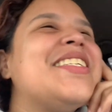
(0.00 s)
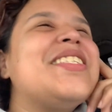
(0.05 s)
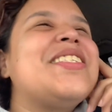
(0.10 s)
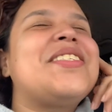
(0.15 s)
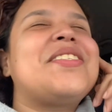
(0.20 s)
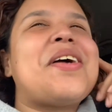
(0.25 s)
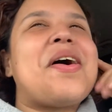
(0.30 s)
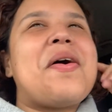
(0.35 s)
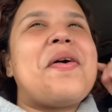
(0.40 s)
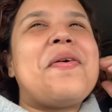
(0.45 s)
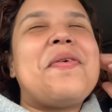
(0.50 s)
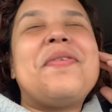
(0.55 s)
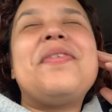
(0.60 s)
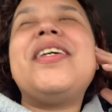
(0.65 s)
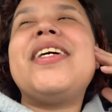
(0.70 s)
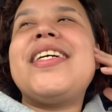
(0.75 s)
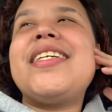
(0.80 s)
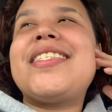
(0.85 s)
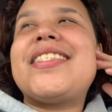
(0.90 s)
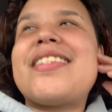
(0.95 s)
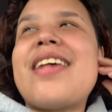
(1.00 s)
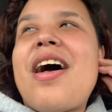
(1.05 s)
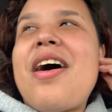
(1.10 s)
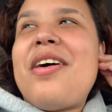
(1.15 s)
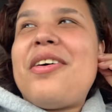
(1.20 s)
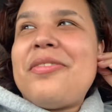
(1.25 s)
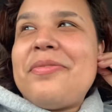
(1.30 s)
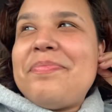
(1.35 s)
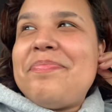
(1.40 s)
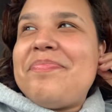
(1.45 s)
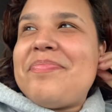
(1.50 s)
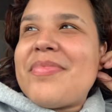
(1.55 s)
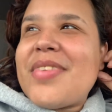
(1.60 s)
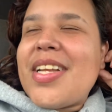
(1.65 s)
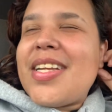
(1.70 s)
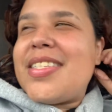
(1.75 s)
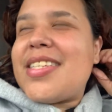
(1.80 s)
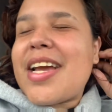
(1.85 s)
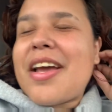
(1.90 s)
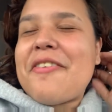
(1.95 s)
So it's
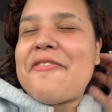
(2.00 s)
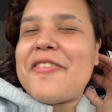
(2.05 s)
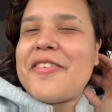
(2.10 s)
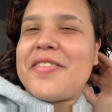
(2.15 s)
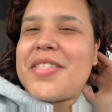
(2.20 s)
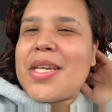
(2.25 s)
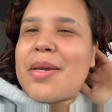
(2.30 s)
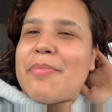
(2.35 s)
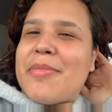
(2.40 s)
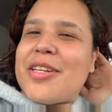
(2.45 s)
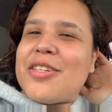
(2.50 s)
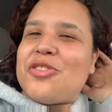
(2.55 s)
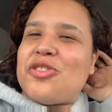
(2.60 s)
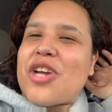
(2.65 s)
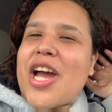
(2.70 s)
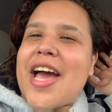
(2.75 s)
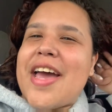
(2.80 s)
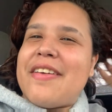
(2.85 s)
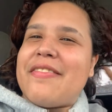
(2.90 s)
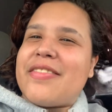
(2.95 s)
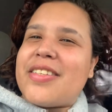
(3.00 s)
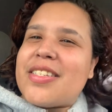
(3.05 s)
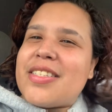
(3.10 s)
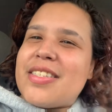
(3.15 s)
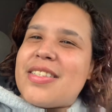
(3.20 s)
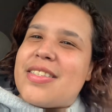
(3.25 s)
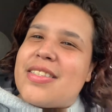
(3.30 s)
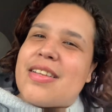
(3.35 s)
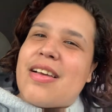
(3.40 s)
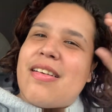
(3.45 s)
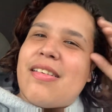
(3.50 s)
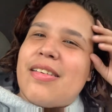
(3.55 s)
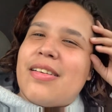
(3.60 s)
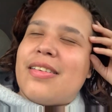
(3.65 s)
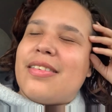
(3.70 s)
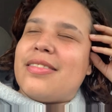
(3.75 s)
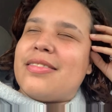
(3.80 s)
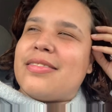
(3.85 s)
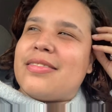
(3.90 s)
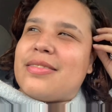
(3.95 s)
like a 15-minute drive because it's
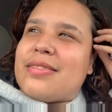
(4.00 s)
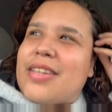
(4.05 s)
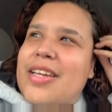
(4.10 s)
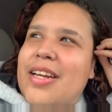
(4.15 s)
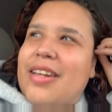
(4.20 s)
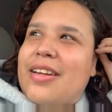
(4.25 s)
in